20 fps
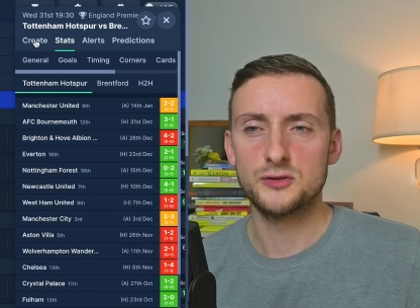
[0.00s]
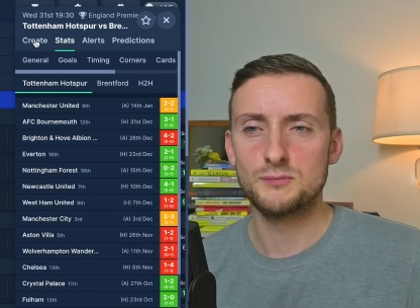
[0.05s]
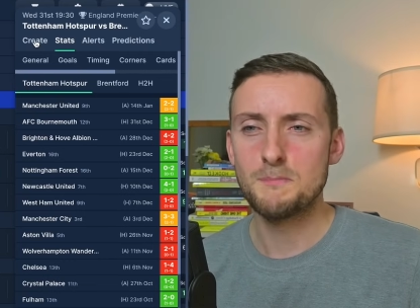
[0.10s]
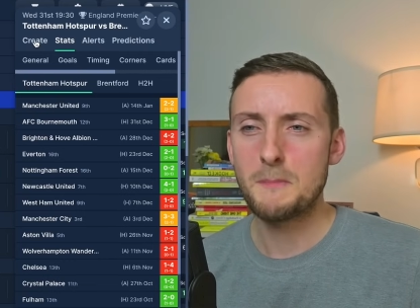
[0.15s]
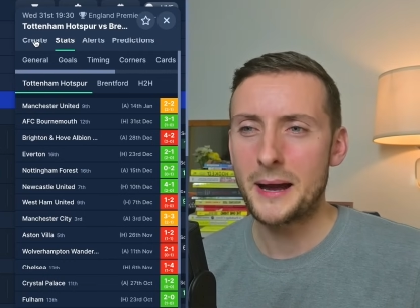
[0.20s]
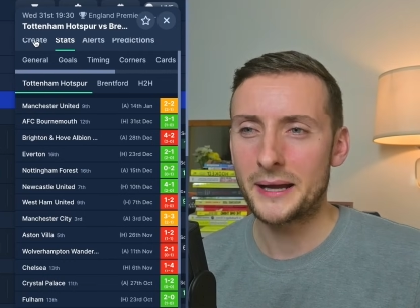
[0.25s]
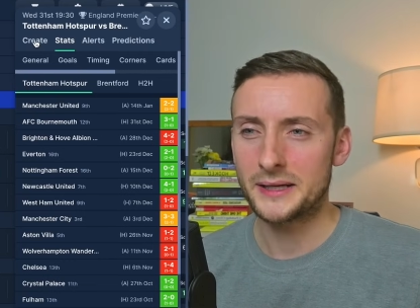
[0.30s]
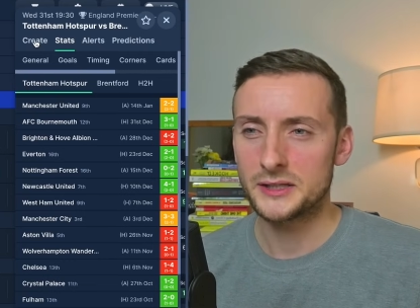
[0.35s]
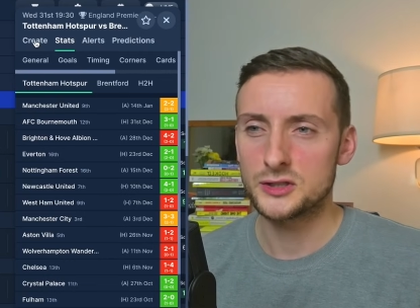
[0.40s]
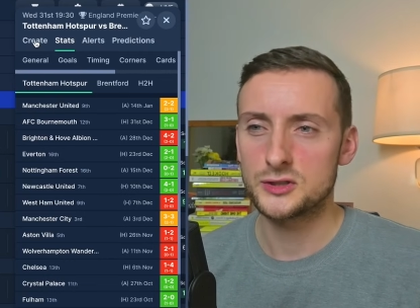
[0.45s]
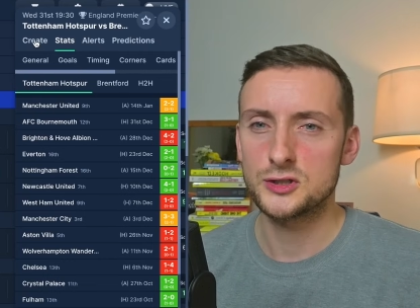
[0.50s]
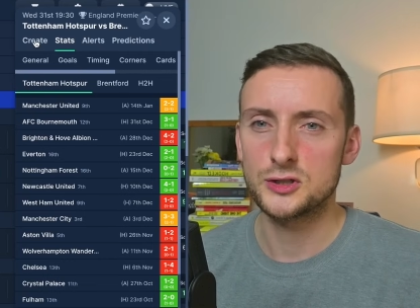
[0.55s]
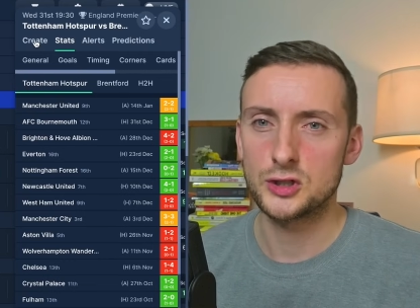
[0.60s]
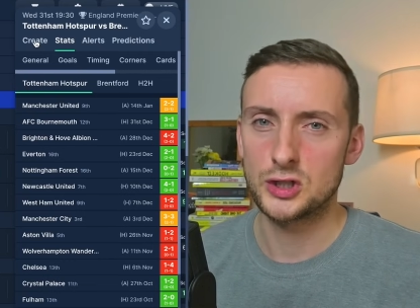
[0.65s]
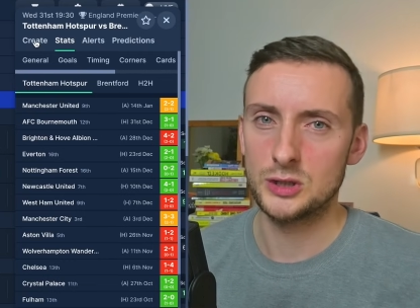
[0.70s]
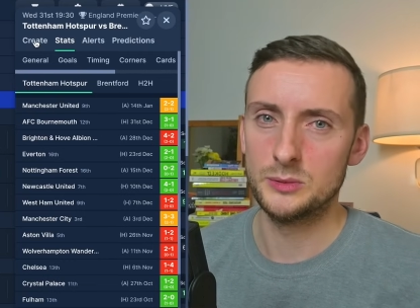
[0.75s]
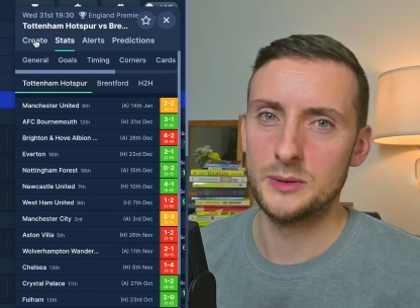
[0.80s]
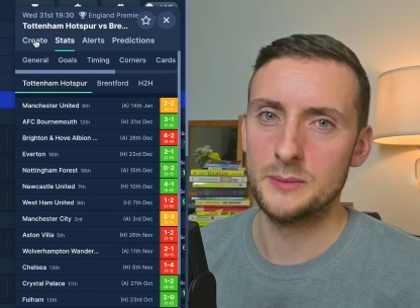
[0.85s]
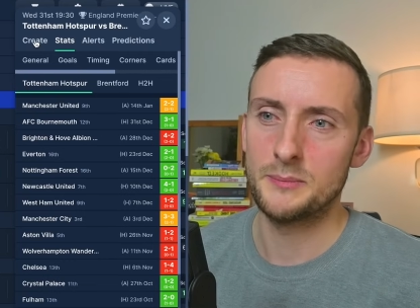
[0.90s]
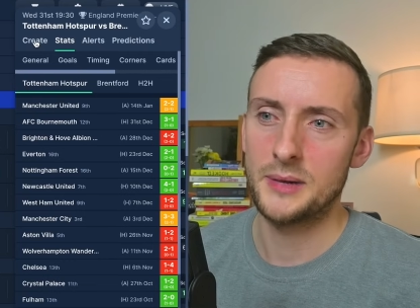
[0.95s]
Maddison
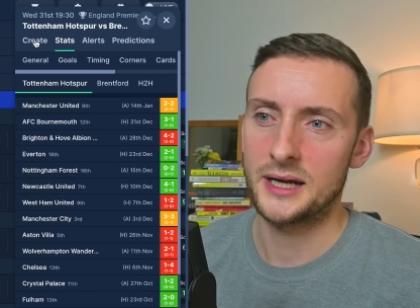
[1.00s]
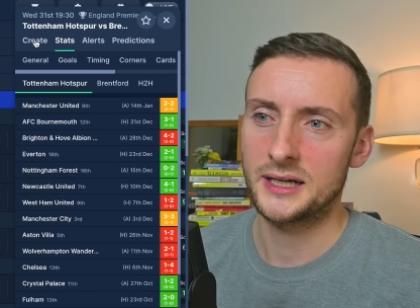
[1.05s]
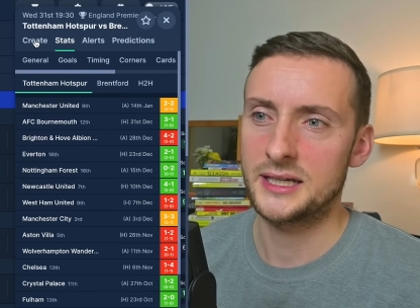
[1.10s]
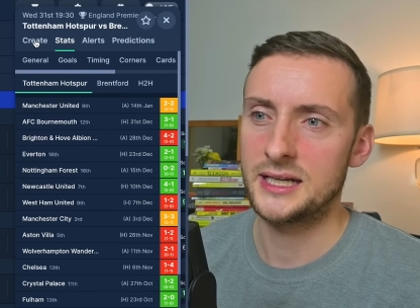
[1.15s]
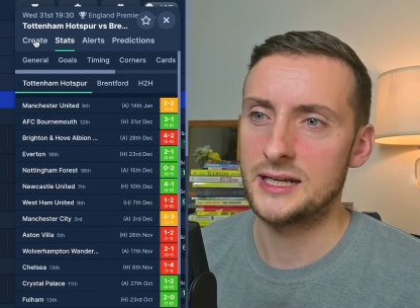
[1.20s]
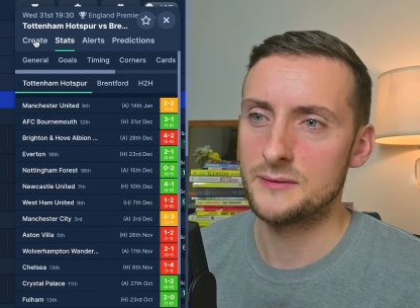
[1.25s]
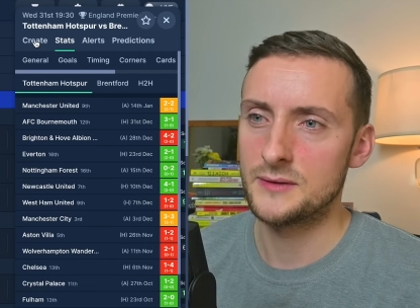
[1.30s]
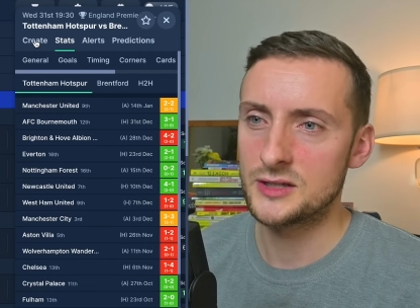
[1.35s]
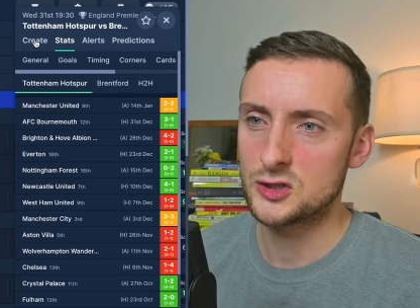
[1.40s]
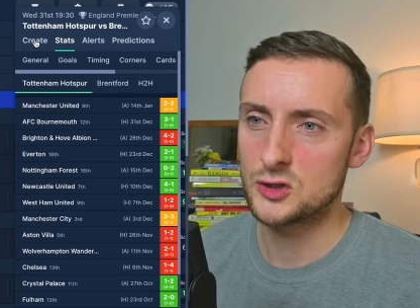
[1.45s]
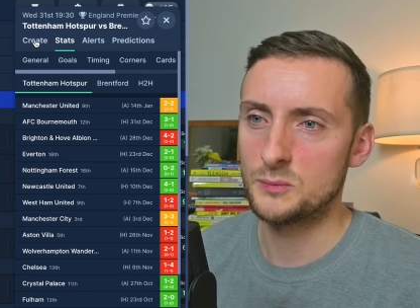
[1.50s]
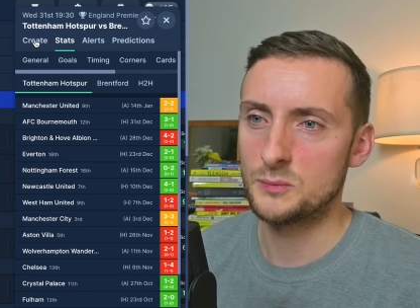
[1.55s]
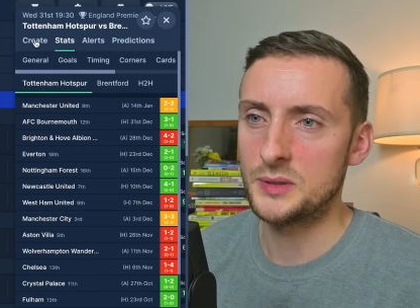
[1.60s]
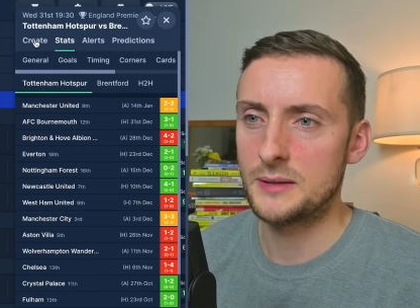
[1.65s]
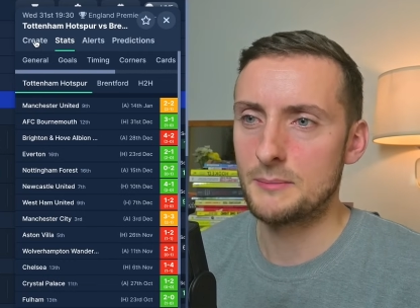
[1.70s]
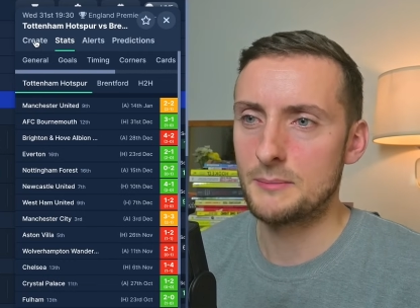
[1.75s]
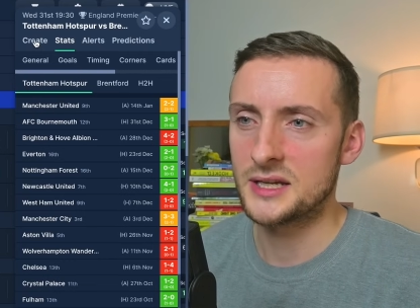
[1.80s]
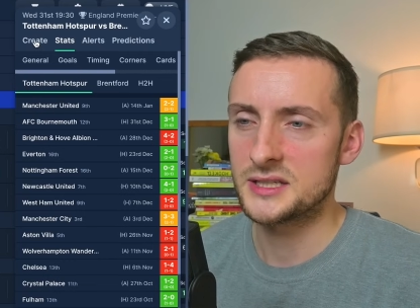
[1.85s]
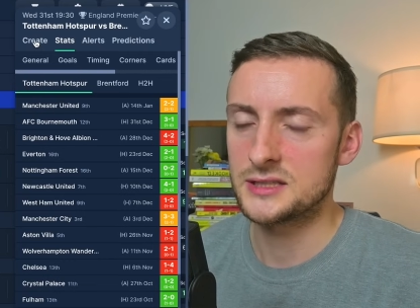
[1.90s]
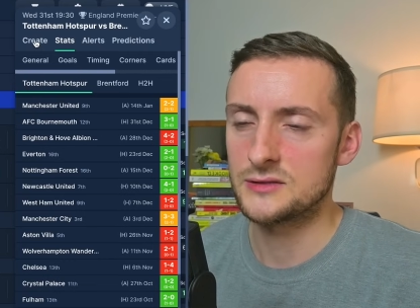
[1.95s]
coming back in. This could be a
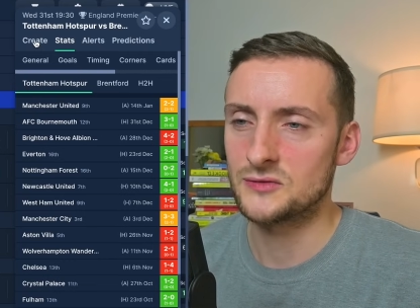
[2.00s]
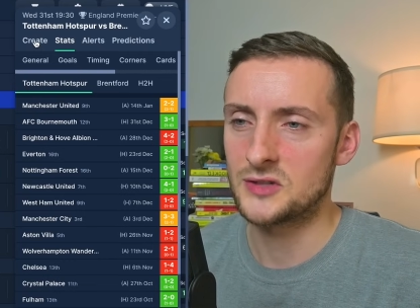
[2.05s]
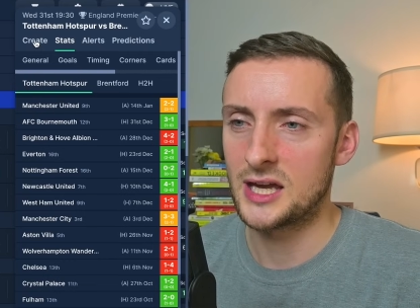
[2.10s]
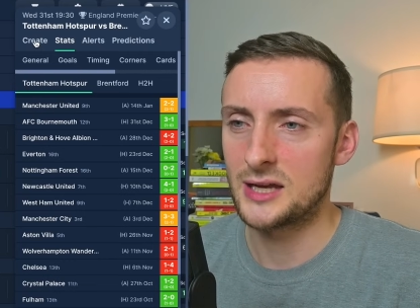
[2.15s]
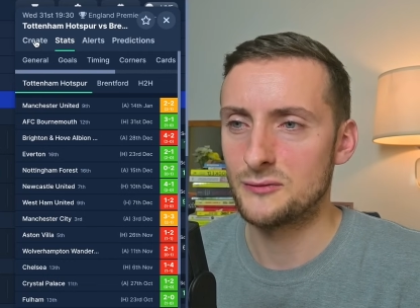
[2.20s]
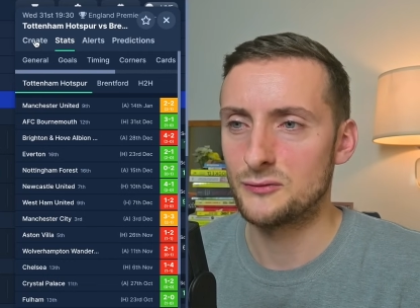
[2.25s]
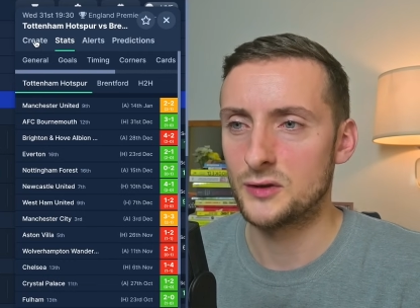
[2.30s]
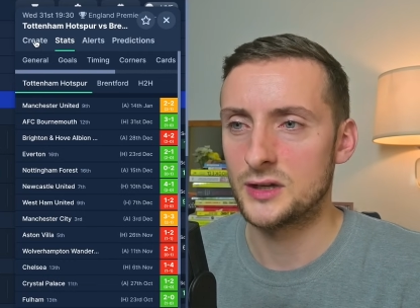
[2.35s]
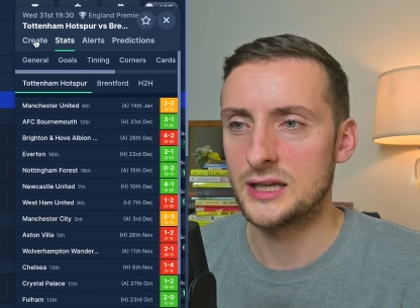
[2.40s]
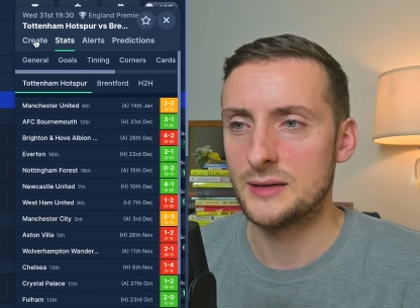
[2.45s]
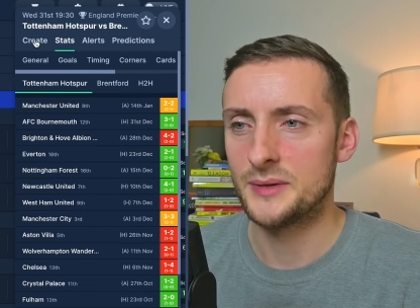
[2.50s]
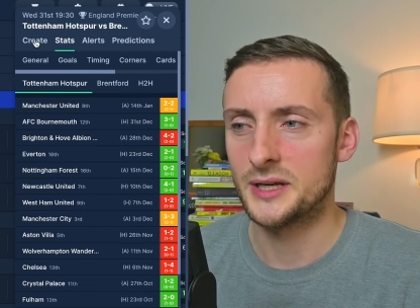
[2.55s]
massive game for him.